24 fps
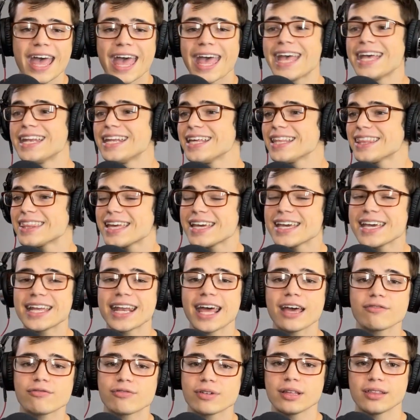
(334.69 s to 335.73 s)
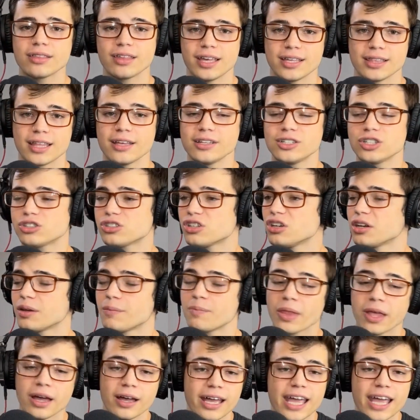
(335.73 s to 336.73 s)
Anything and everything. They're just going to...